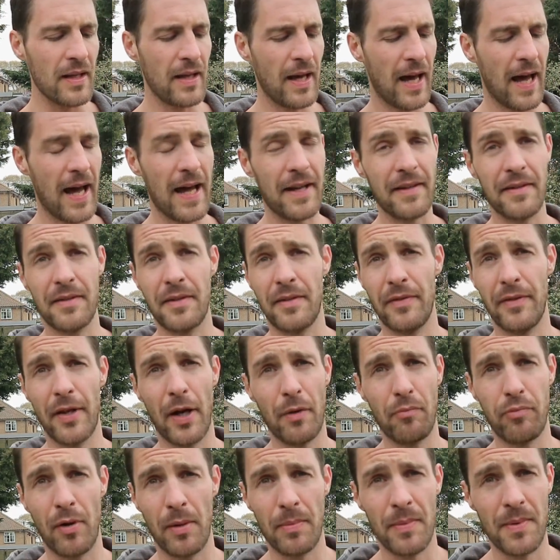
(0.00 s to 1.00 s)
and
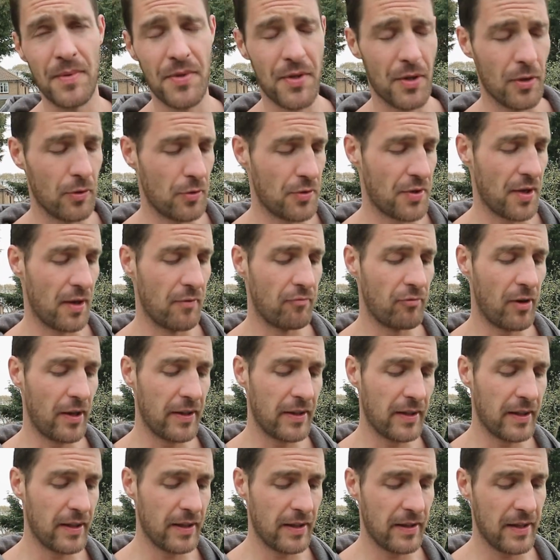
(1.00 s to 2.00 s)
no problem at all. So I've
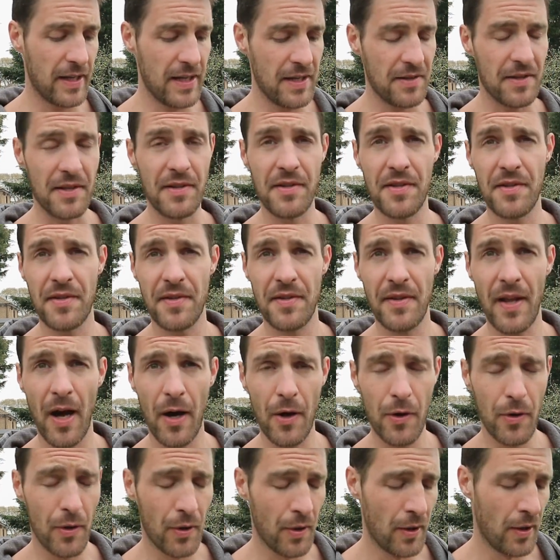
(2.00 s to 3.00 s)
run these in
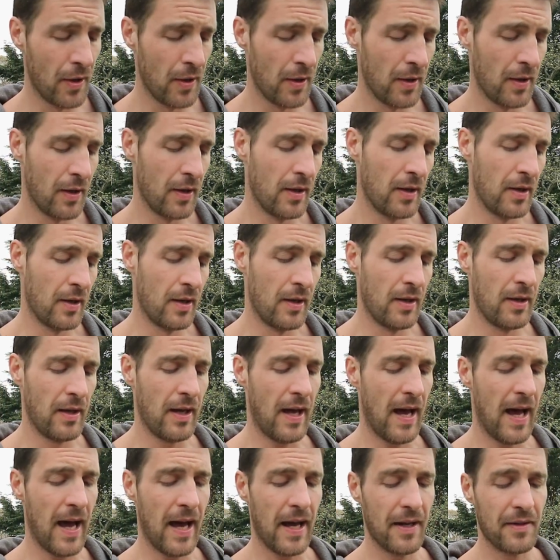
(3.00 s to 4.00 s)
snow,
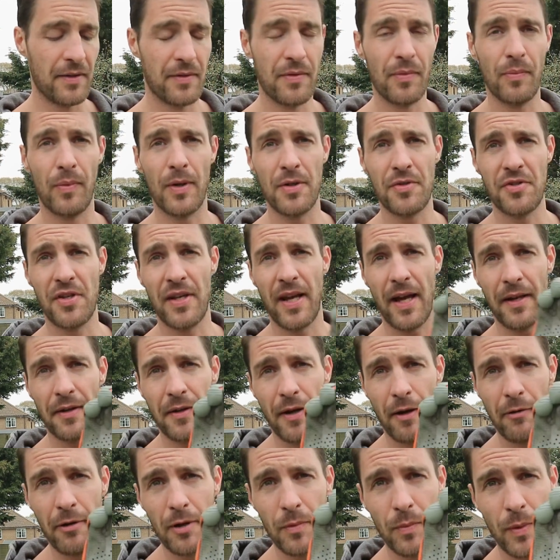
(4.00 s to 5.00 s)
and once you get
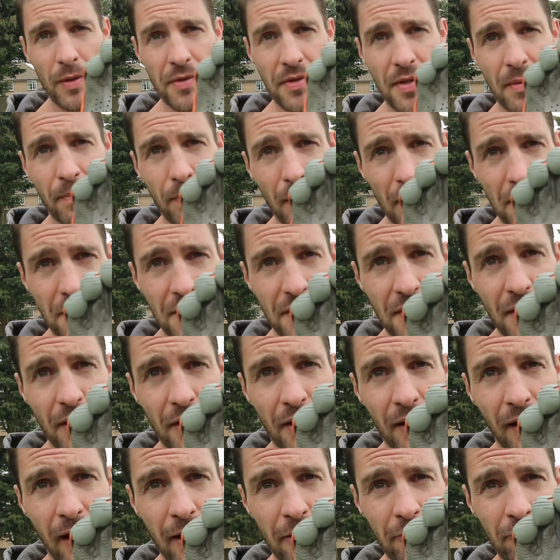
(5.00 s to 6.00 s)
going, once the blood's
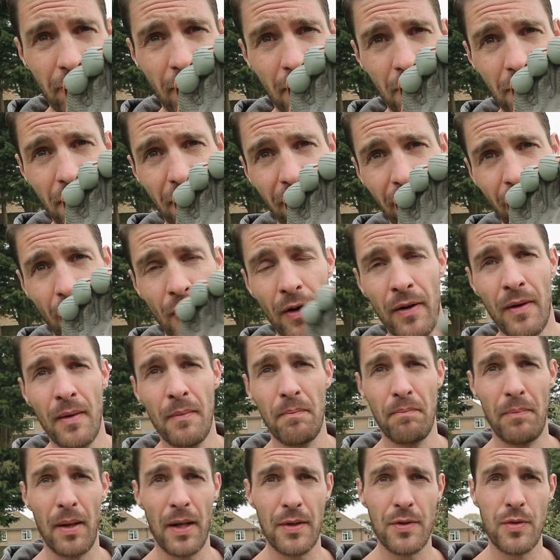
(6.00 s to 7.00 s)
circulating around your foot,
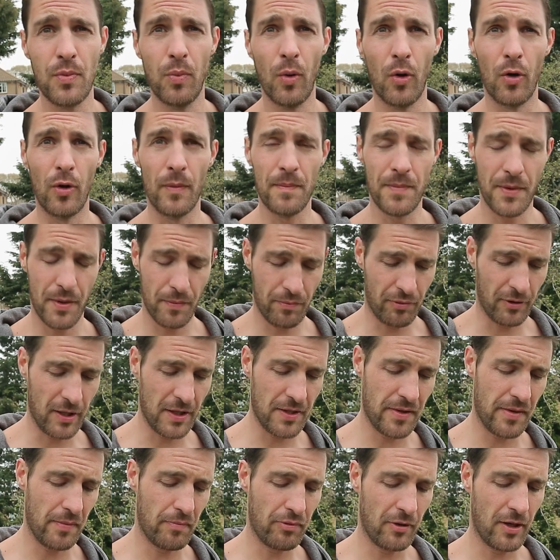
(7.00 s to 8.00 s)
blood's warm,
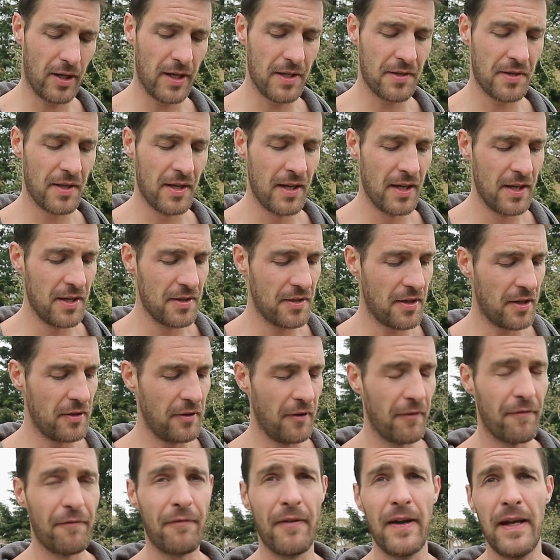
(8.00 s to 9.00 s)
surprise, surprise, so
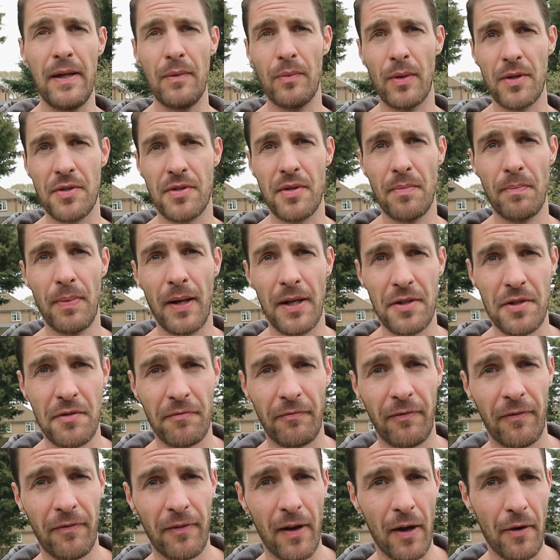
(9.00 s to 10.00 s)
your feet, once the blood's
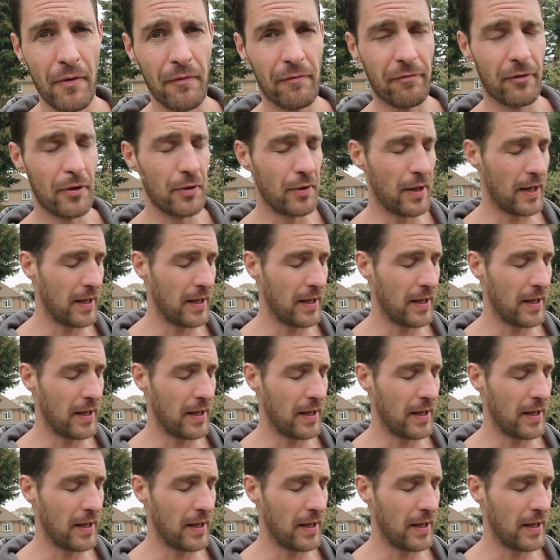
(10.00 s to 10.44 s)
flowing through